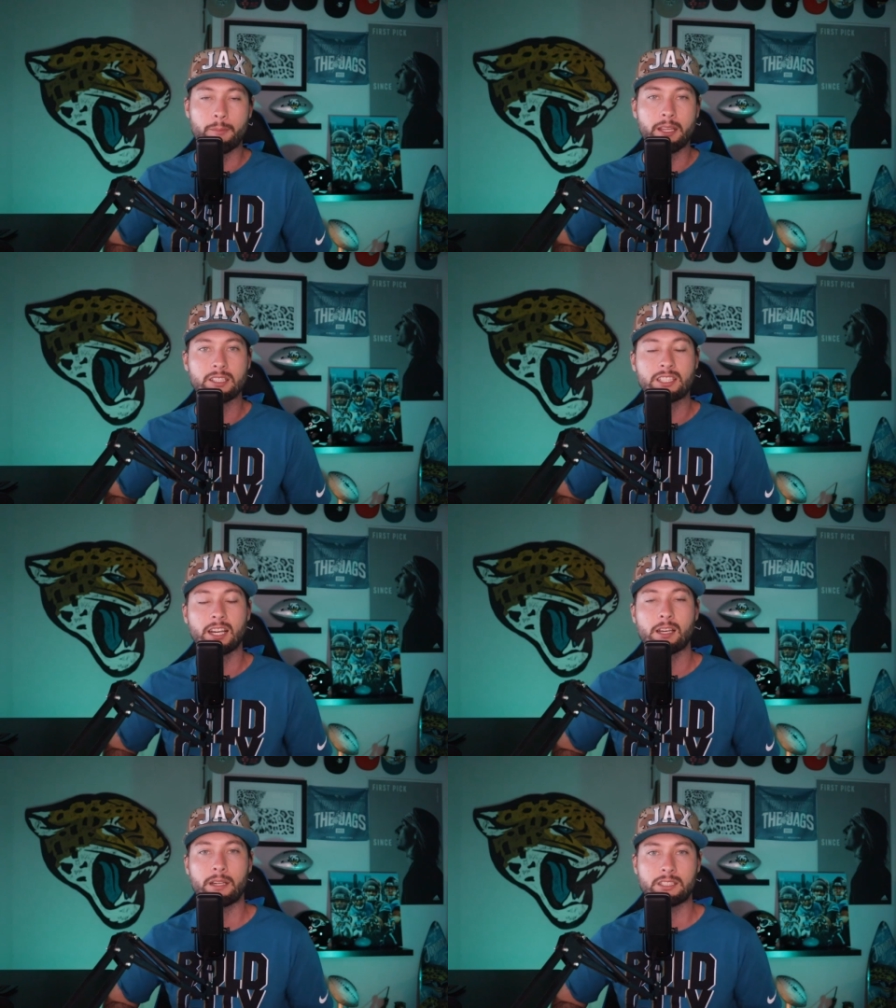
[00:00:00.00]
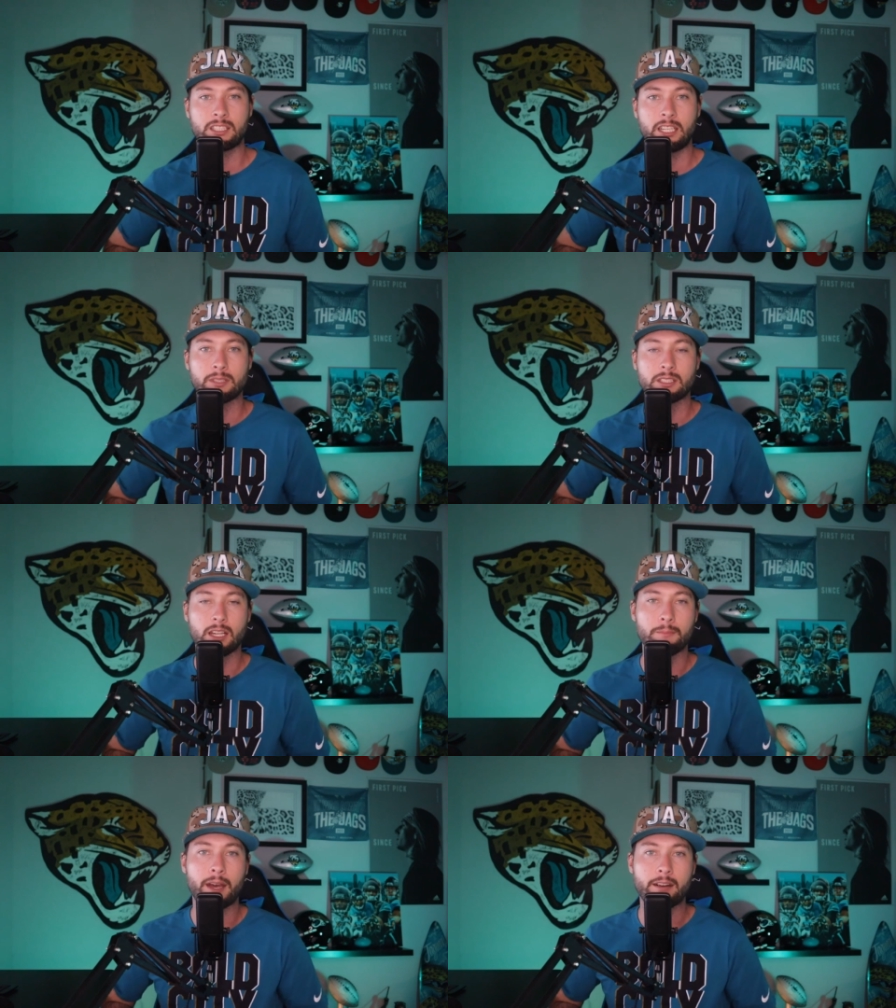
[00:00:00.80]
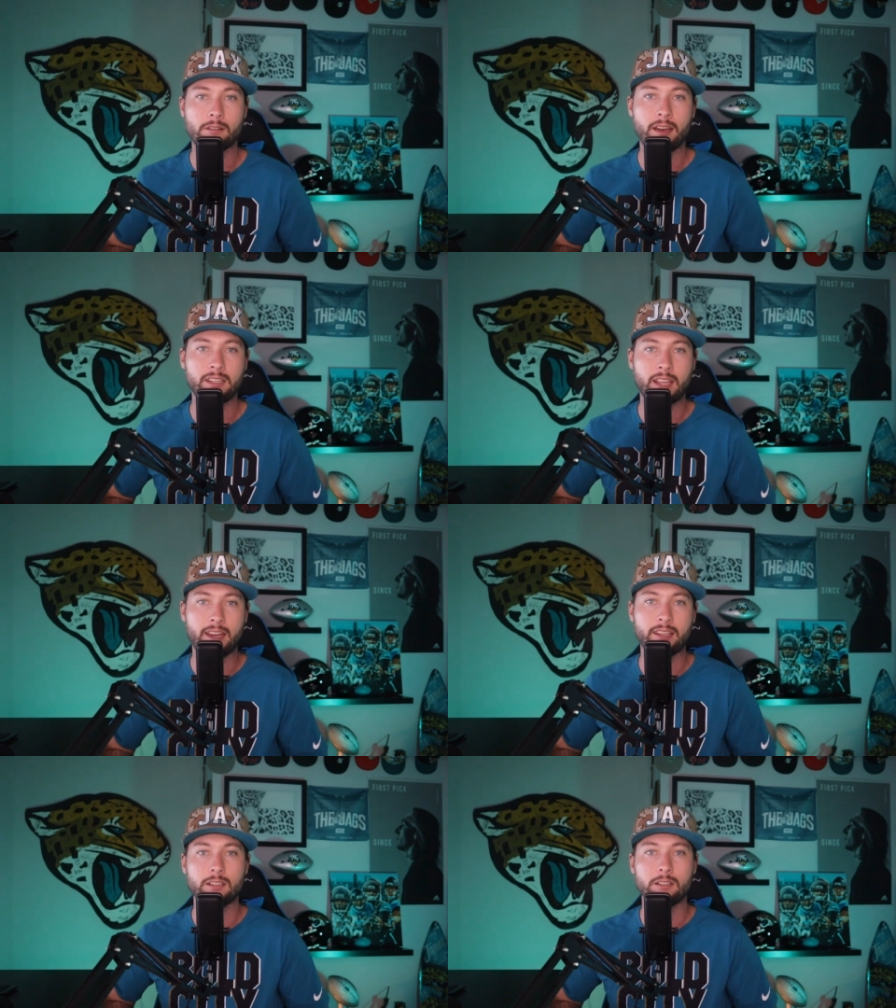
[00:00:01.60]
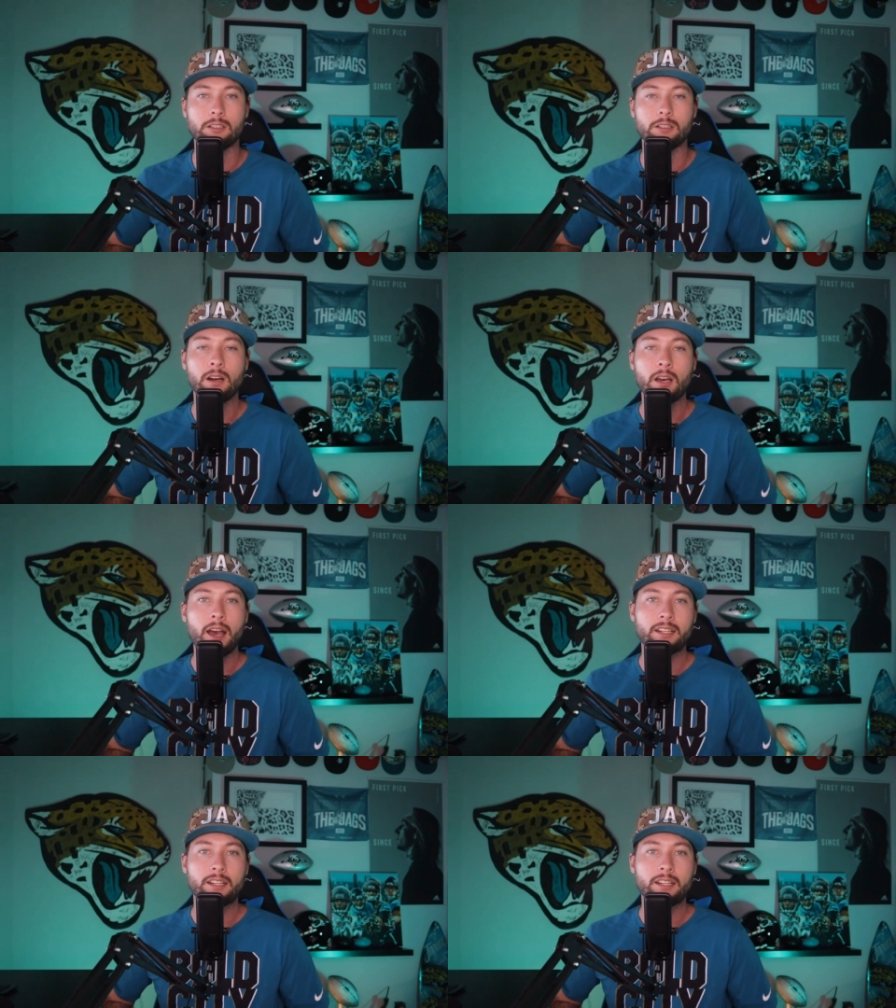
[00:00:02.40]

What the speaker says: I mean, the second best team is led by Ryan Tannehill, who